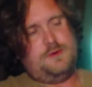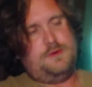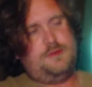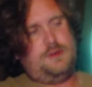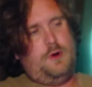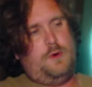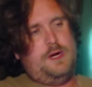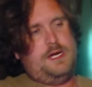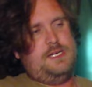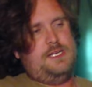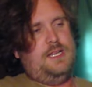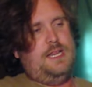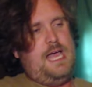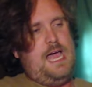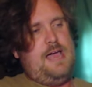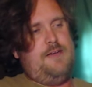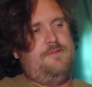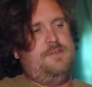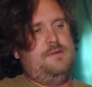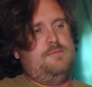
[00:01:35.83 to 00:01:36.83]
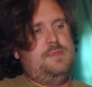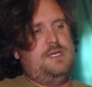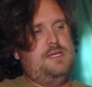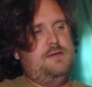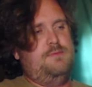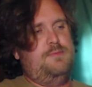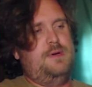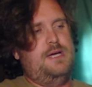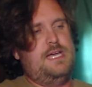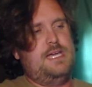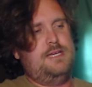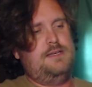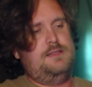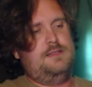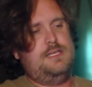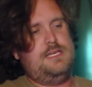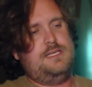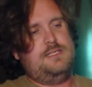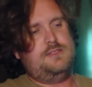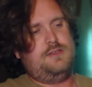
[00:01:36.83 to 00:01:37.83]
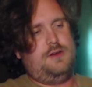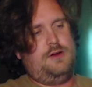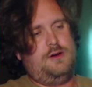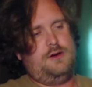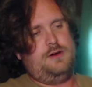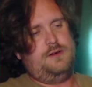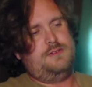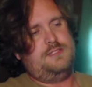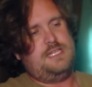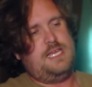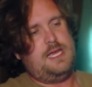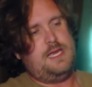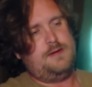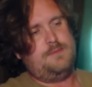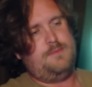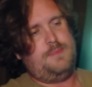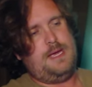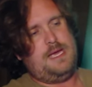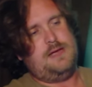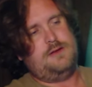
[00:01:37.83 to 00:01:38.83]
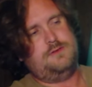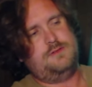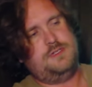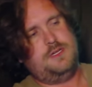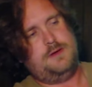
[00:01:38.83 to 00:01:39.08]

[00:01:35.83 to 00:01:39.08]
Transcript: are going to laugh at me, but these are 10-pound